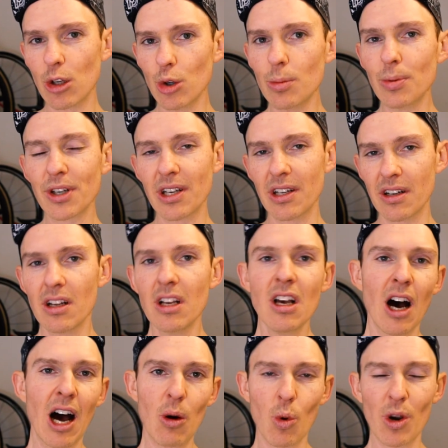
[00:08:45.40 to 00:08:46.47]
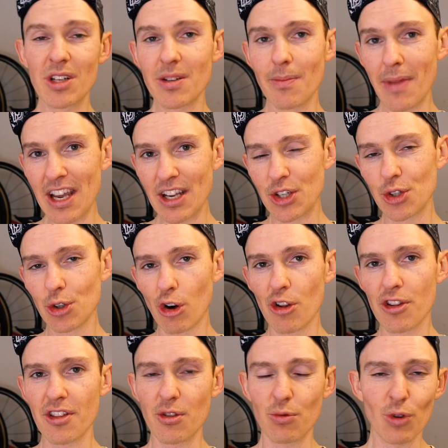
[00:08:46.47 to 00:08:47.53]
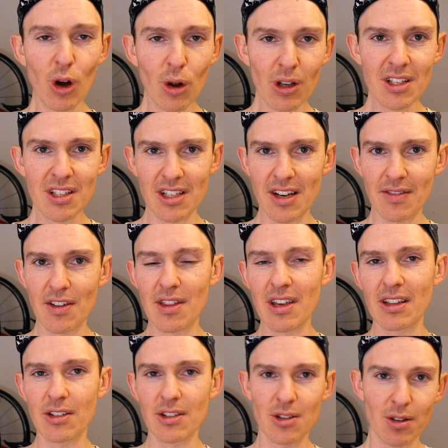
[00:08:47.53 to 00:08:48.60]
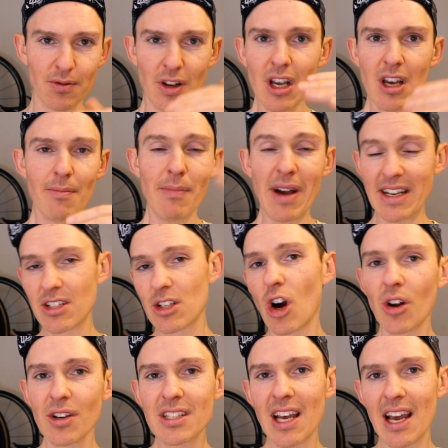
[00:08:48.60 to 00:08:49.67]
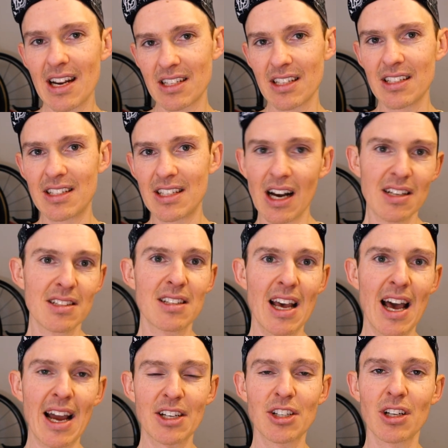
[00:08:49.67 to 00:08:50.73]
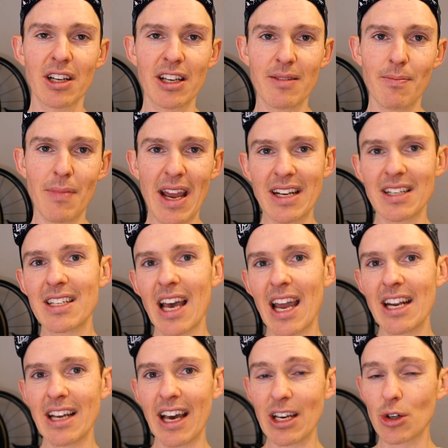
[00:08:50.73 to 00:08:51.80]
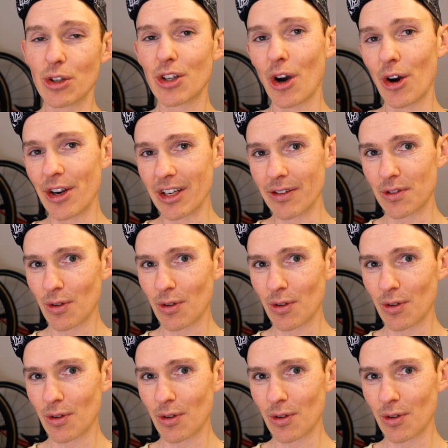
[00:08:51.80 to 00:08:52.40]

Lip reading: lubricant. I wanted to make sure that the rollers and everything that sort of makes contact does actually maintain a good coating of